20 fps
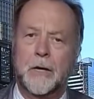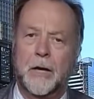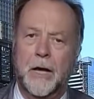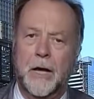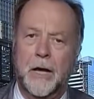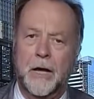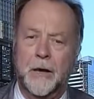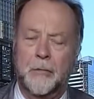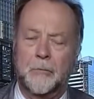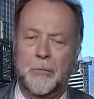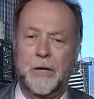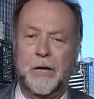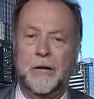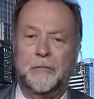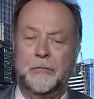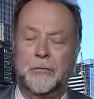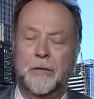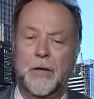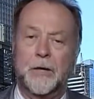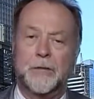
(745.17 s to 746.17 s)
But
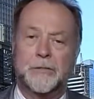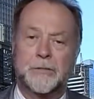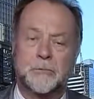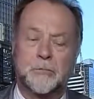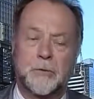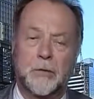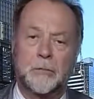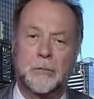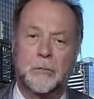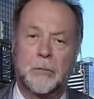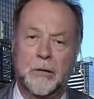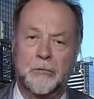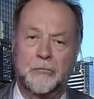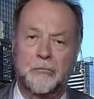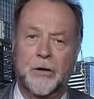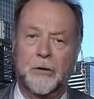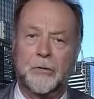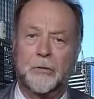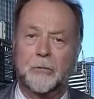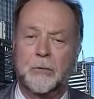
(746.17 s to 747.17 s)
even those are probably
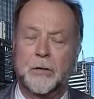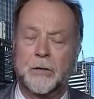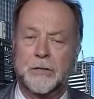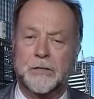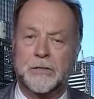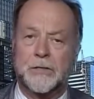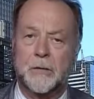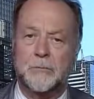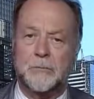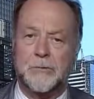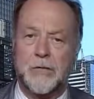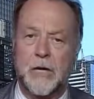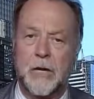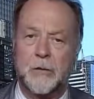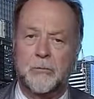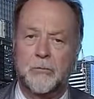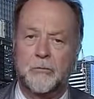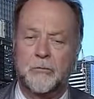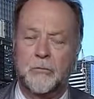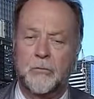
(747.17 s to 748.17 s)
vulnerable in some
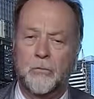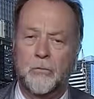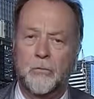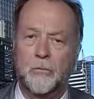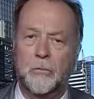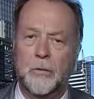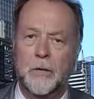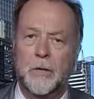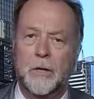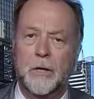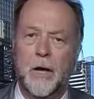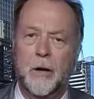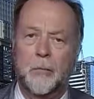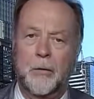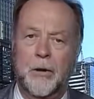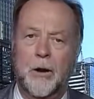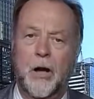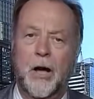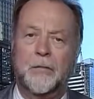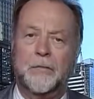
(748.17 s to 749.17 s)
shape or form. I
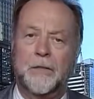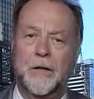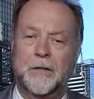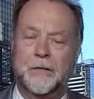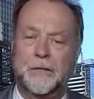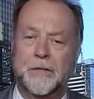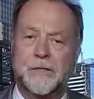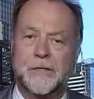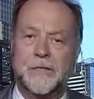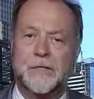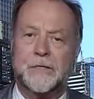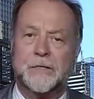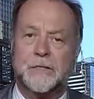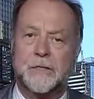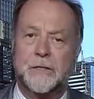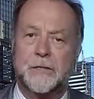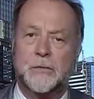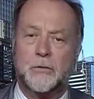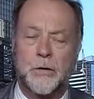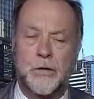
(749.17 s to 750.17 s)
mean, I think this is
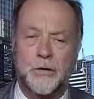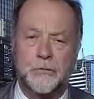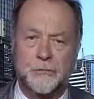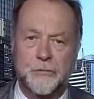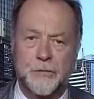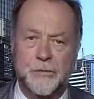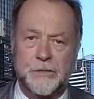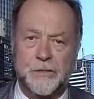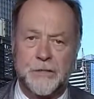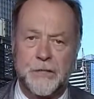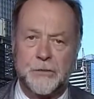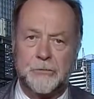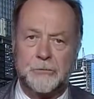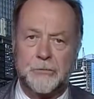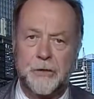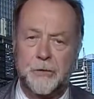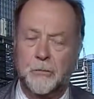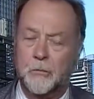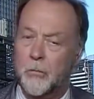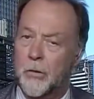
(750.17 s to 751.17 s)
the 21st
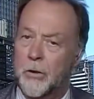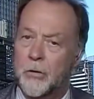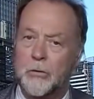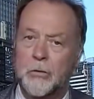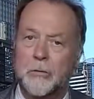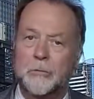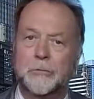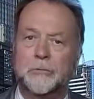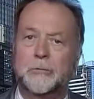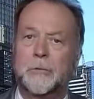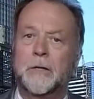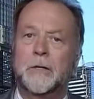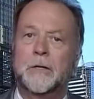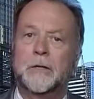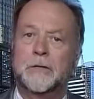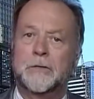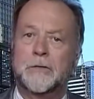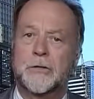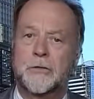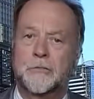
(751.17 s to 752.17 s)
century. Welcome
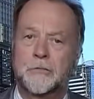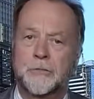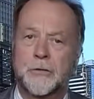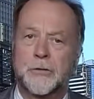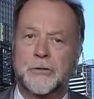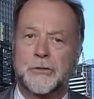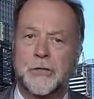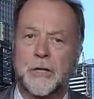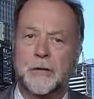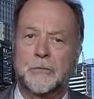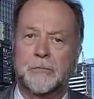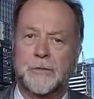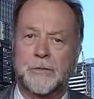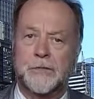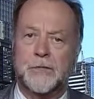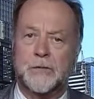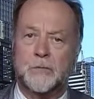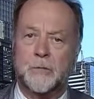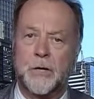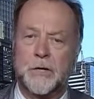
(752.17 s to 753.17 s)
to the future.
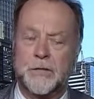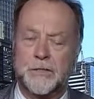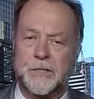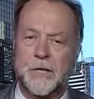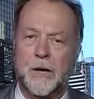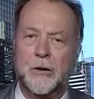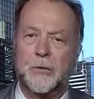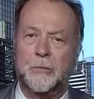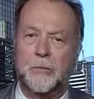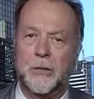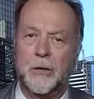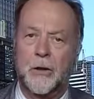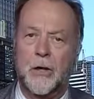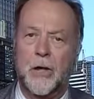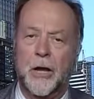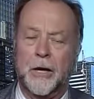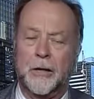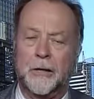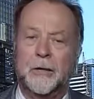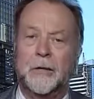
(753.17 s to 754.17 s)
This is what it's going to be
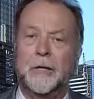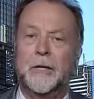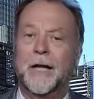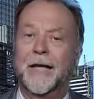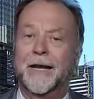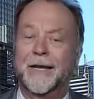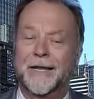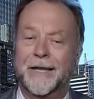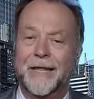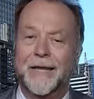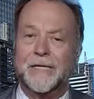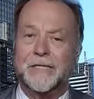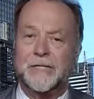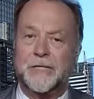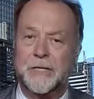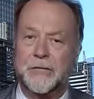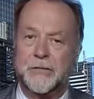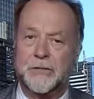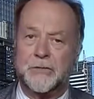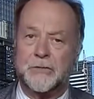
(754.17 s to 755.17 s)
like. At
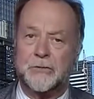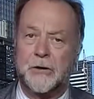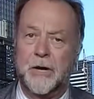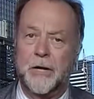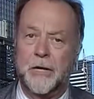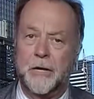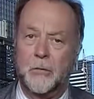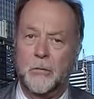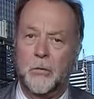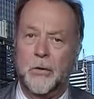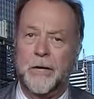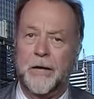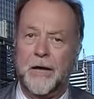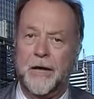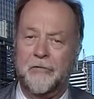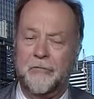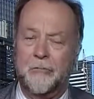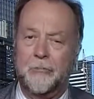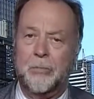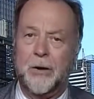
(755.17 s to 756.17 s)
least in Australia, we
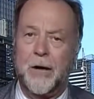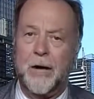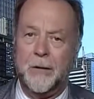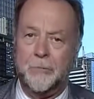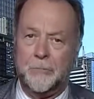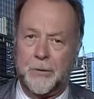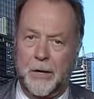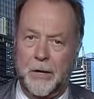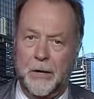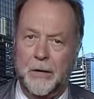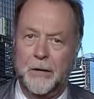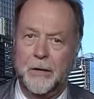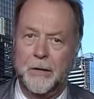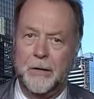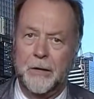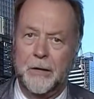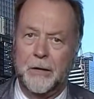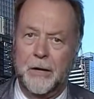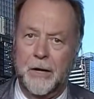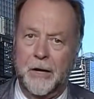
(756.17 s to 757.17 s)
have paper
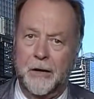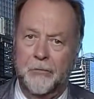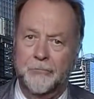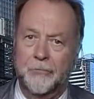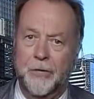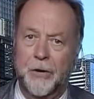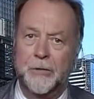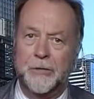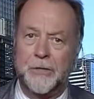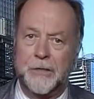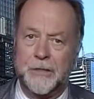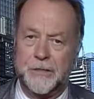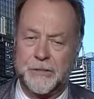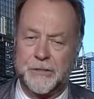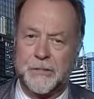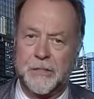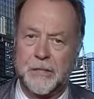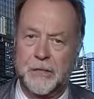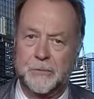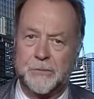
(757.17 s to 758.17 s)
voting
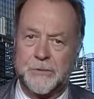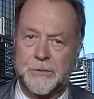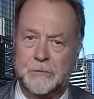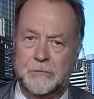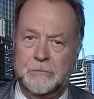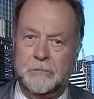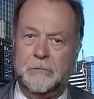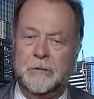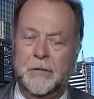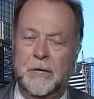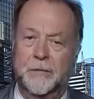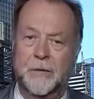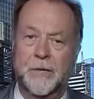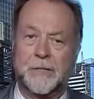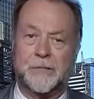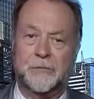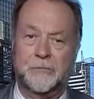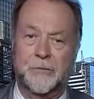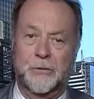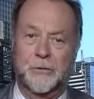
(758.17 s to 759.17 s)
slips, and
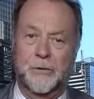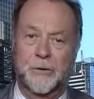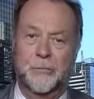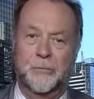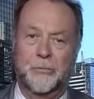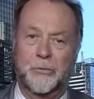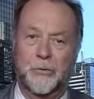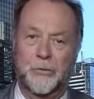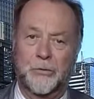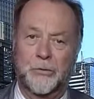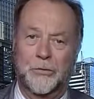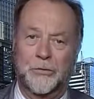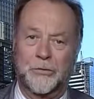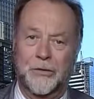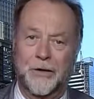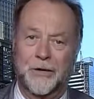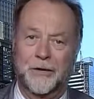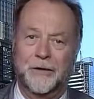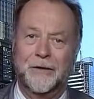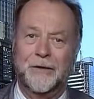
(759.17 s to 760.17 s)
that's a very important
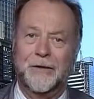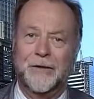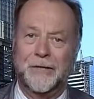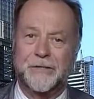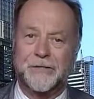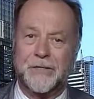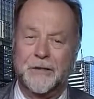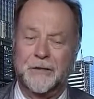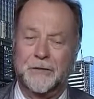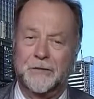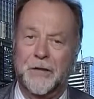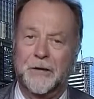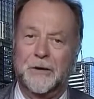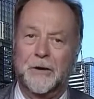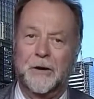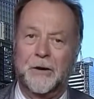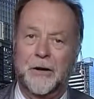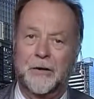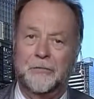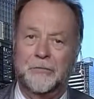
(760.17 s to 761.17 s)
thing and something they
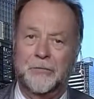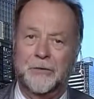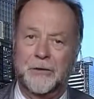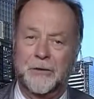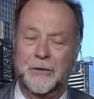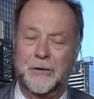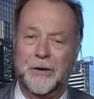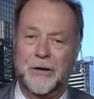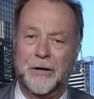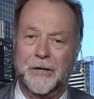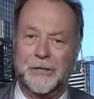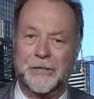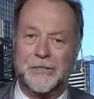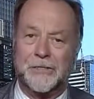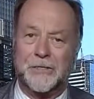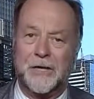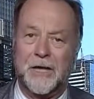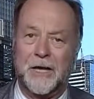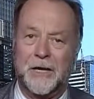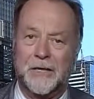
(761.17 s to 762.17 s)
don't have in the United
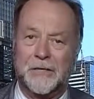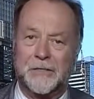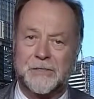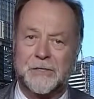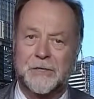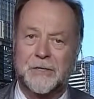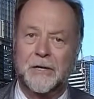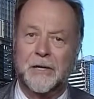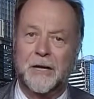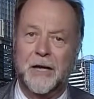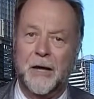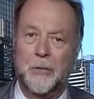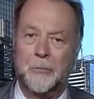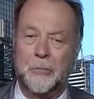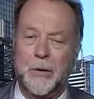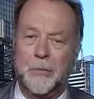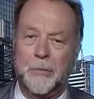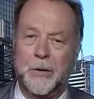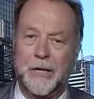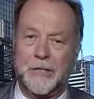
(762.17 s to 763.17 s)
States.
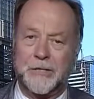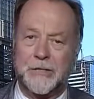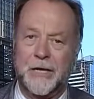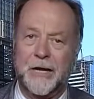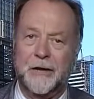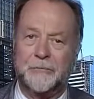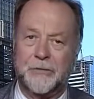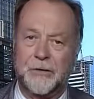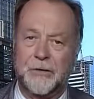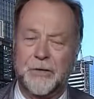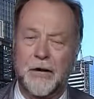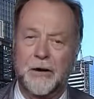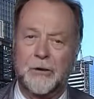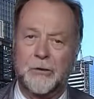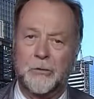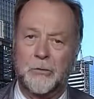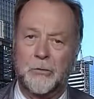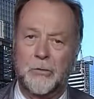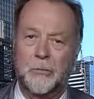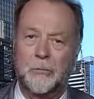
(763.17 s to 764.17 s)
People actually have to go
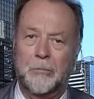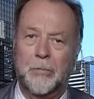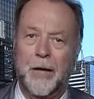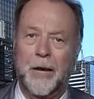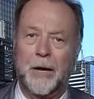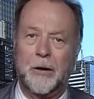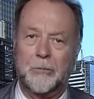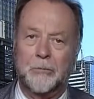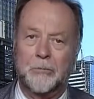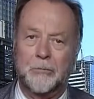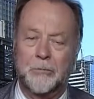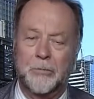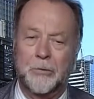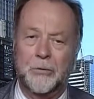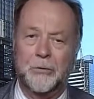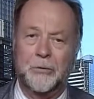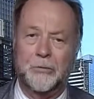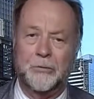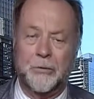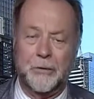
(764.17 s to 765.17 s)
into a ballot
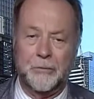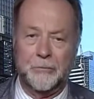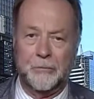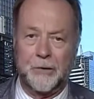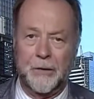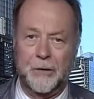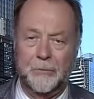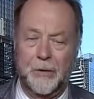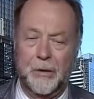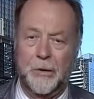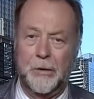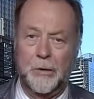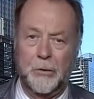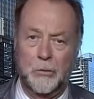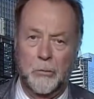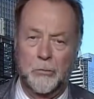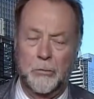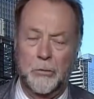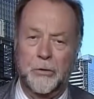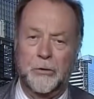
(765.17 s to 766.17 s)
booth and
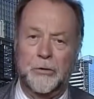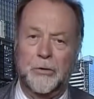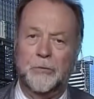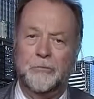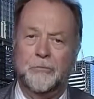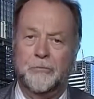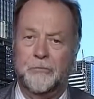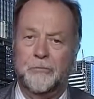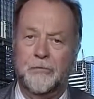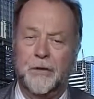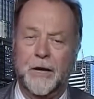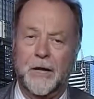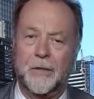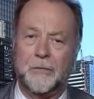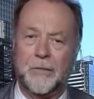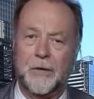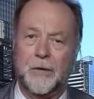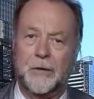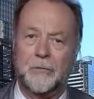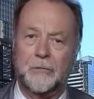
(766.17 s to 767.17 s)
into a booth and fill
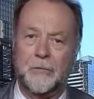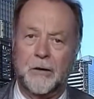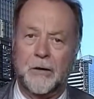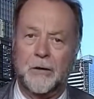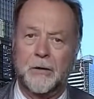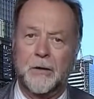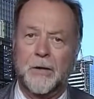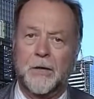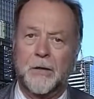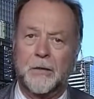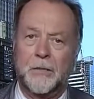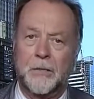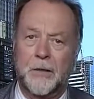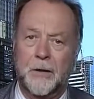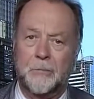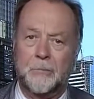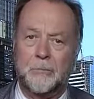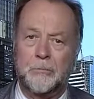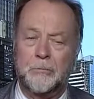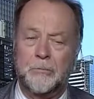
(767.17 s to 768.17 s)
out their
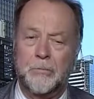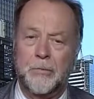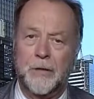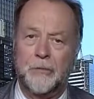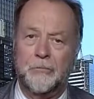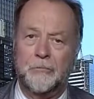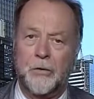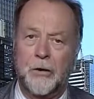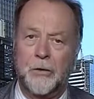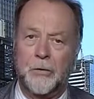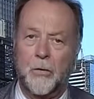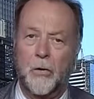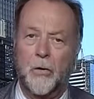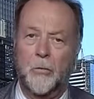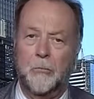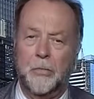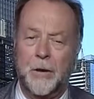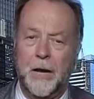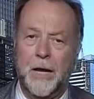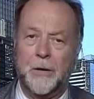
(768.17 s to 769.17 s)
vote
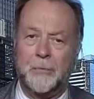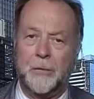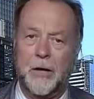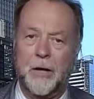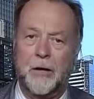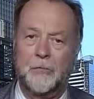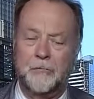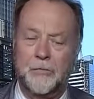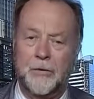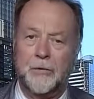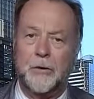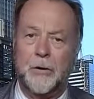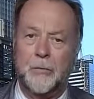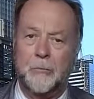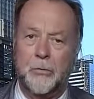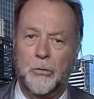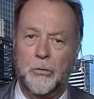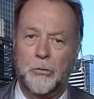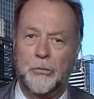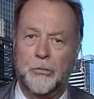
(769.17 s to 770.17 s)
on paper. A very
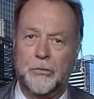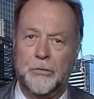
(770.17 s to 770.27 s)
important thing.